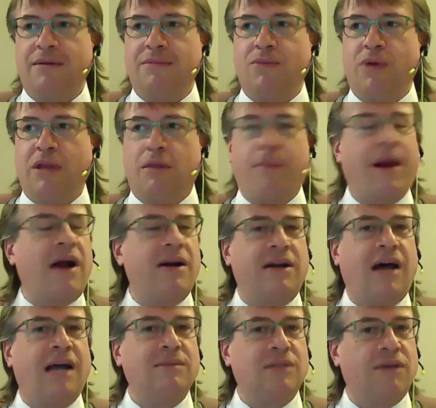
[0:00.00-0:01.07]
with the
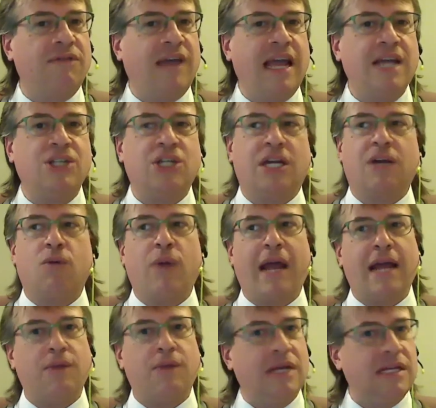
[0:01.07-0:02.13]
paradigms of aging
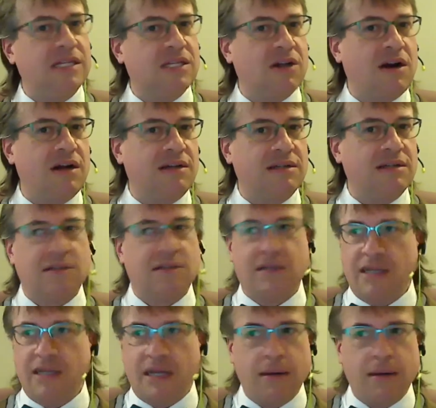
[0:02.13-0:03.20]
when we start
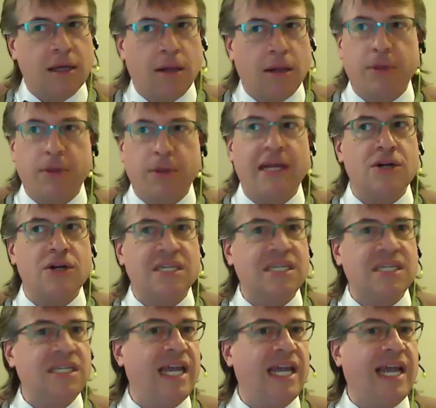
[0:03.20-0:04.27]
in a couple of years
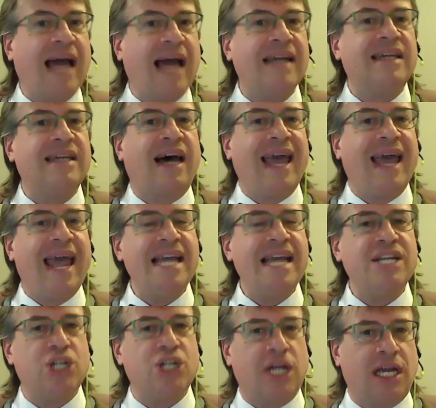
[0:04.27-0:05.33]
seeing
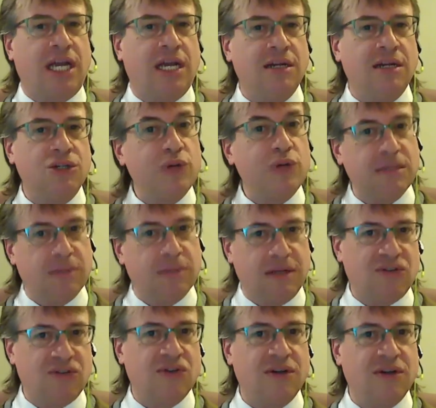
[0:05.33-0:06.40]
anti-aging
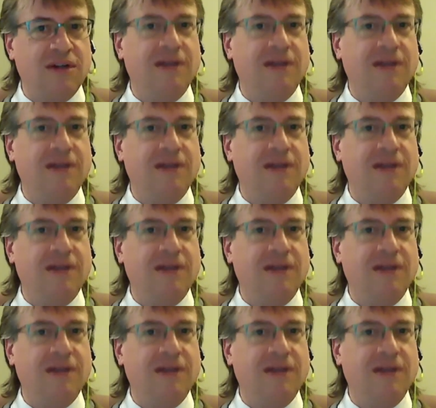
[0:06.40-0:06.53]
treatments,